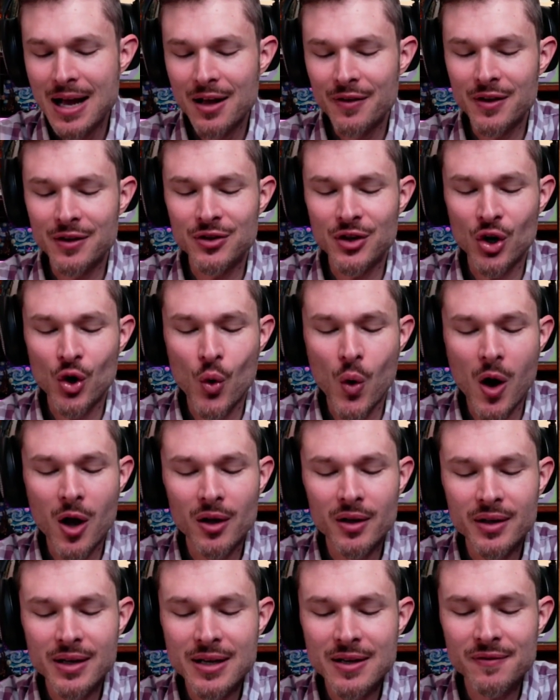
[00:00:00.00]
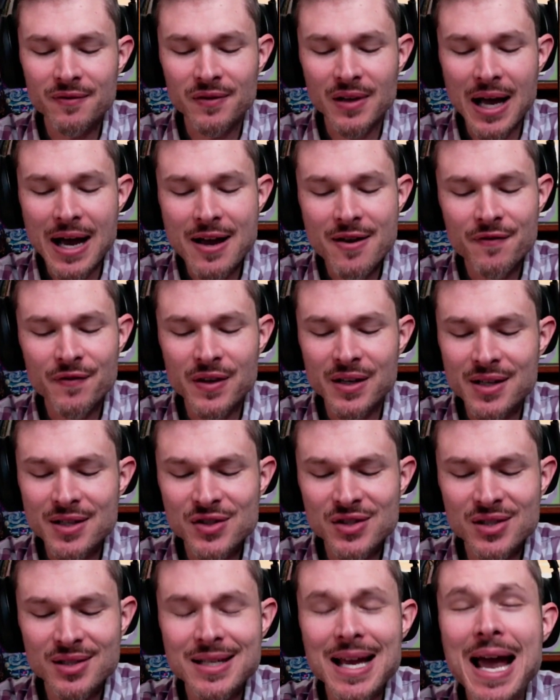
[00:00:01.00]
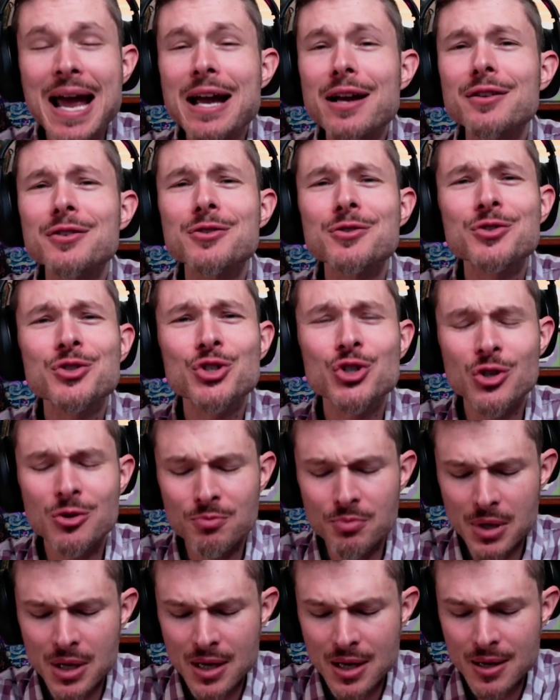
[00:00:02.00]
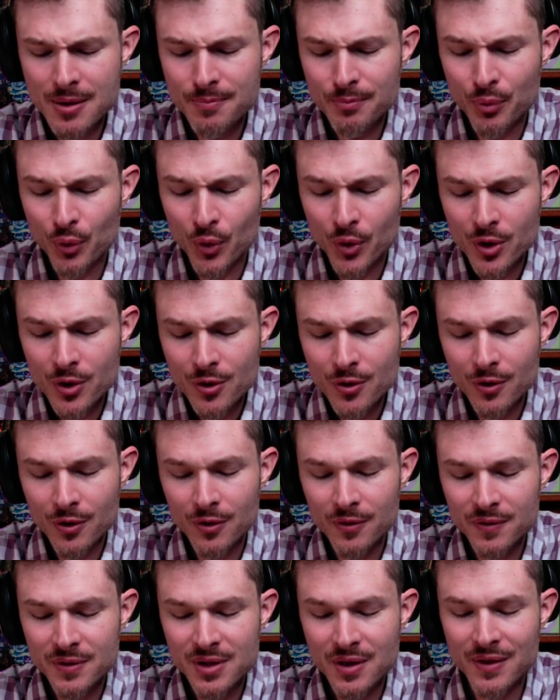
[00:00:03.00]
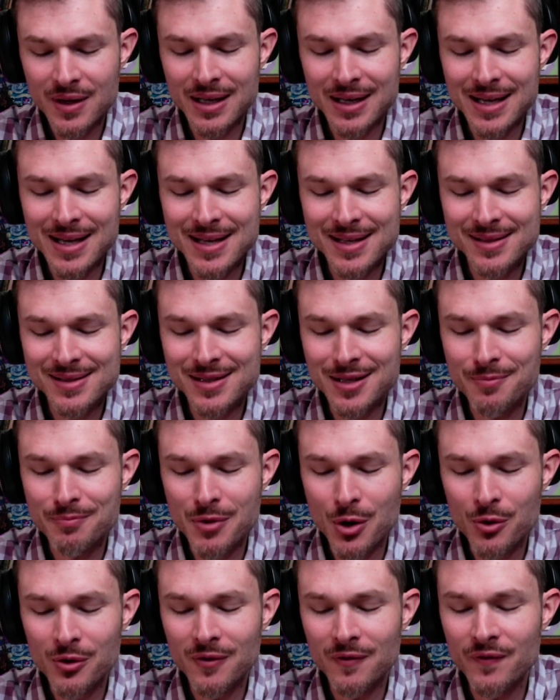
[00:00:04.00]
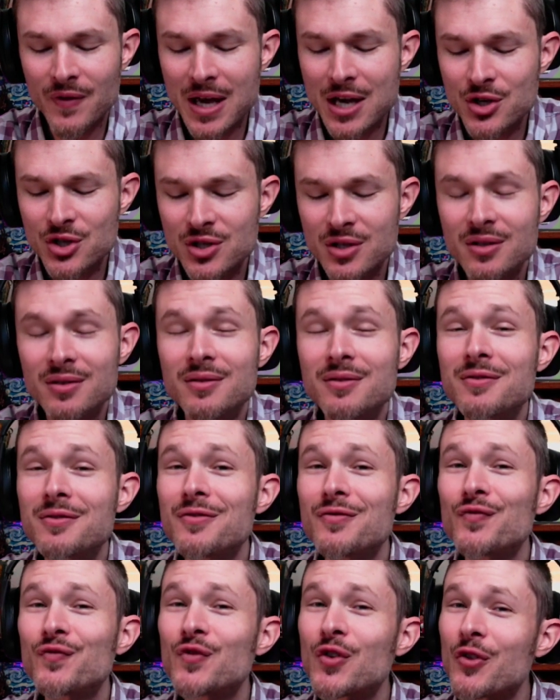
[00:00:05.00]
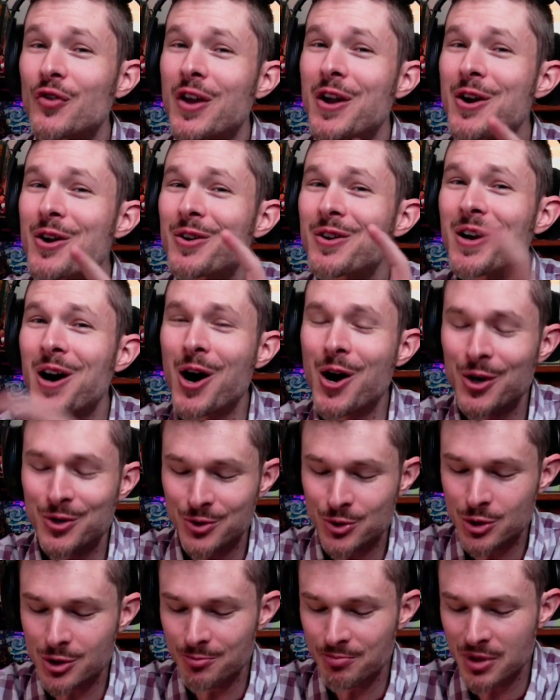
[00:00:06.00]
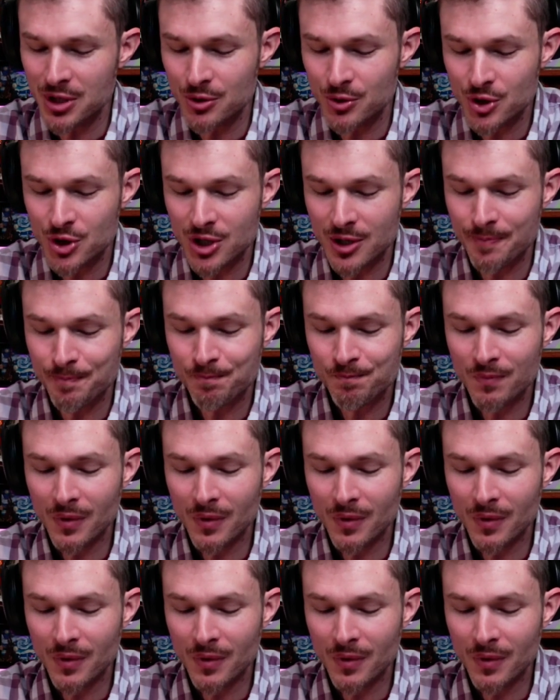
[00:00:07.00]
that the quality of life and its standards should be improved that is the motivation for their contribution.